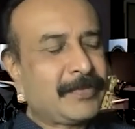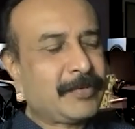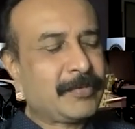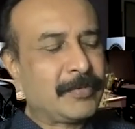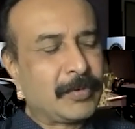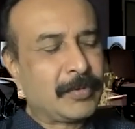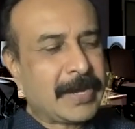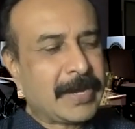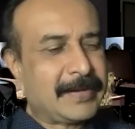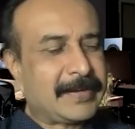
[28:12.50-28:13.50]
if you look
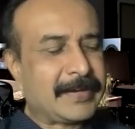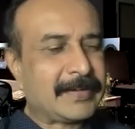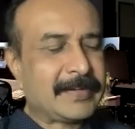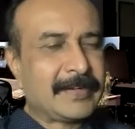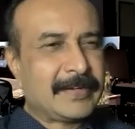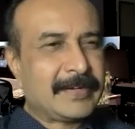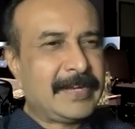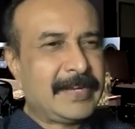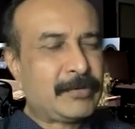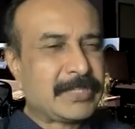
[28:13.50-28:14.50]
at
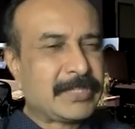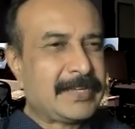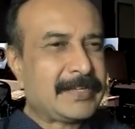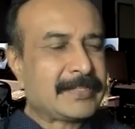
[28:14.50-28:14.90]
D2C,